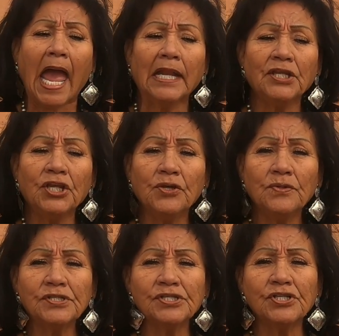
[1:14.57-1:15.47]
and
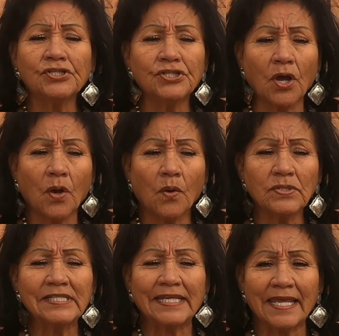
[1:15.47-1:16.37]
used to
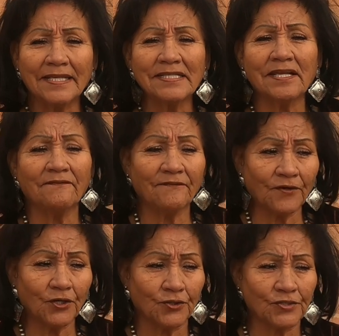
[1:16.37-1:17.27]
sew skins and
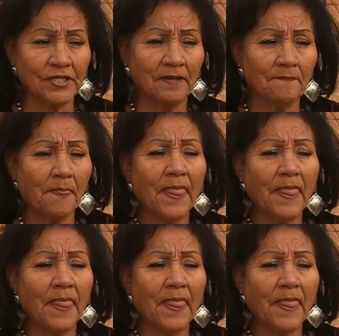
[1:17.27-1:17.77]
furs.